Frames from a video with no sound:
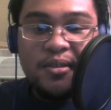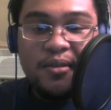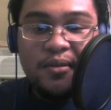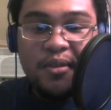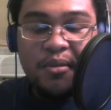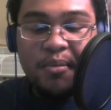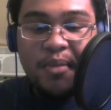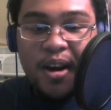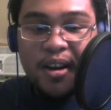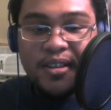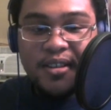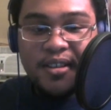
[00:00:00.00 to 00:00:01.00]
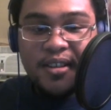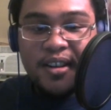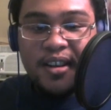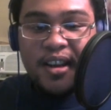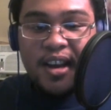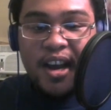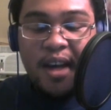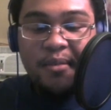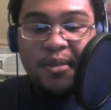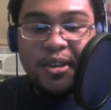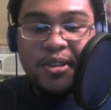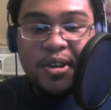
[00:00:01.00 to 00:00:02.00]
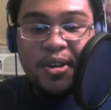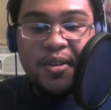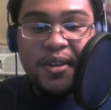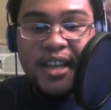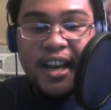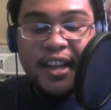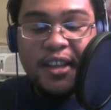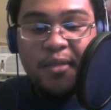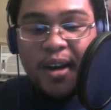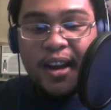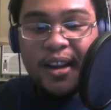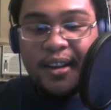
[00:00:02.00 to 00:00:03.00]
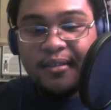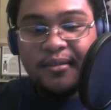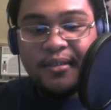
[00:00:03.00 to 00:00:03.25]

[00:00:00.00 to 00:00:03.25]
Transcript: from the box. I'm gonna show you exactly why.